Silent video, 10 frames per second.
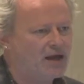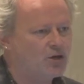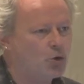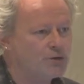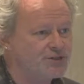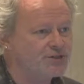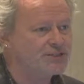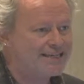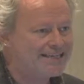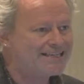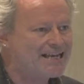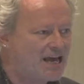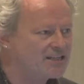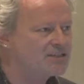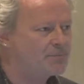courses in
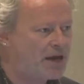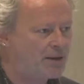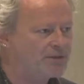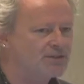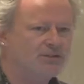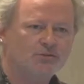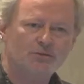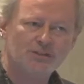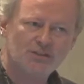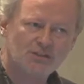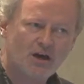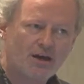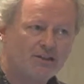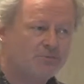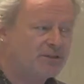other departments. This was in
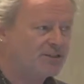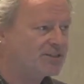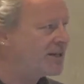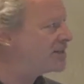science, but it's now